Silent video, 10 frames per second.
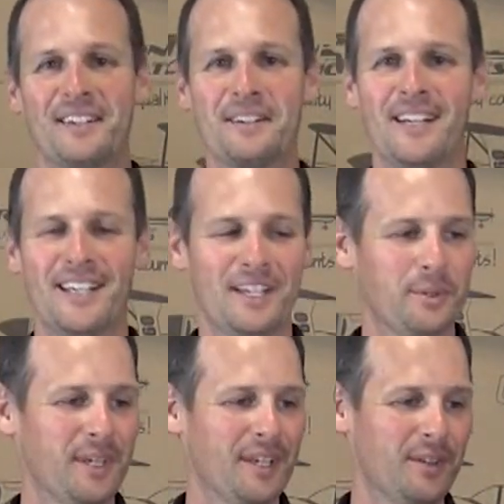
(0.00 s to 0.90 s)
All right,
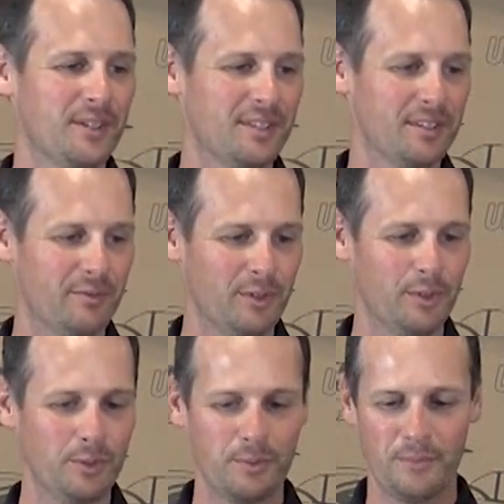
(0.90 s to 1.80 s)
here we go. This is the
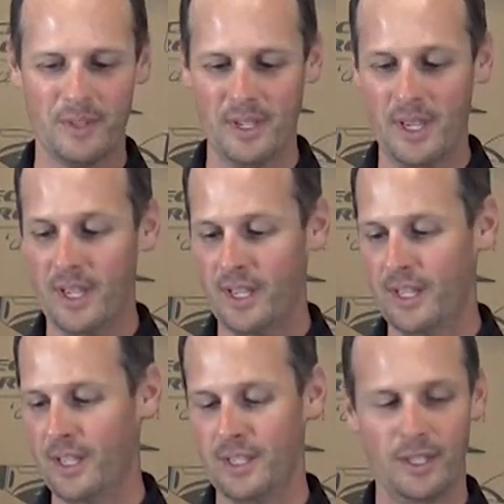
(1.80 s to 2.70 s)
fuse.
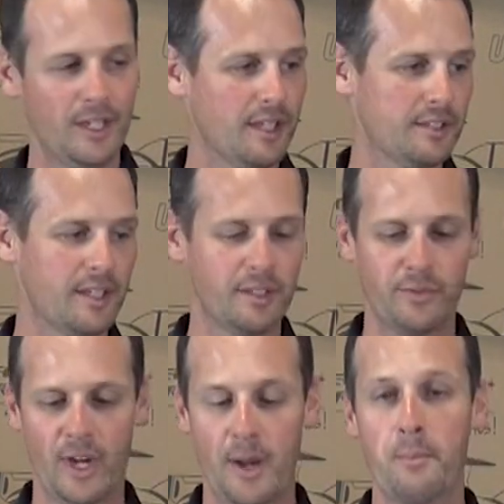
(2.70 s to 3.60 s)
You get a sense
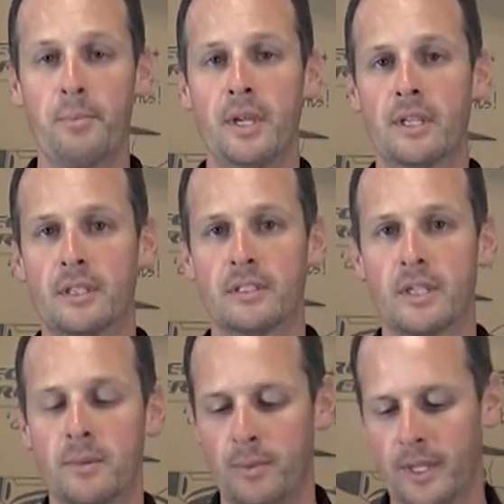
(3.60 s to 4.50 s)
for how big this
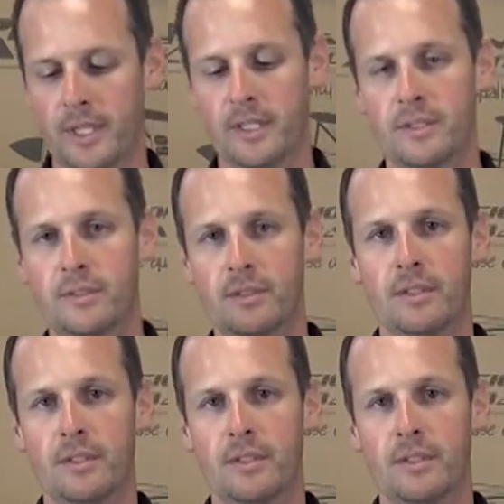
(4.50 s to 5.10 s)
airplane is.